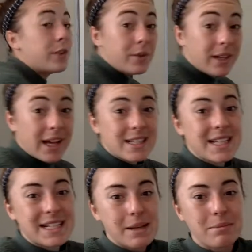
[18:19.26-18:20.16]
you were
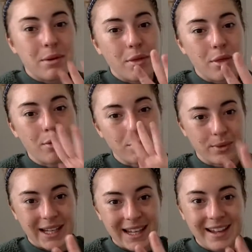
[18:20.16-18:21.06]
guessing number
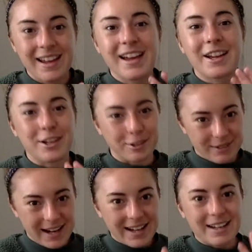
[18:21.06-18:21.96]
3, you're
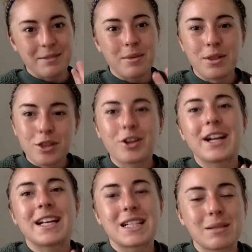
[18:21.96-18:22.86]
right. Number 3
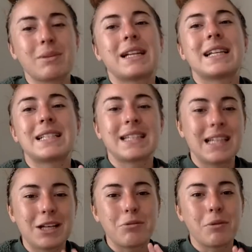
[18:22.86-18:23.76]
is split into
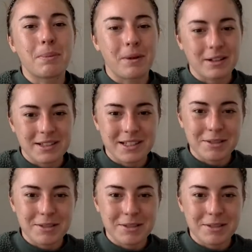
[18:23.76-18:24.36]
equal parts.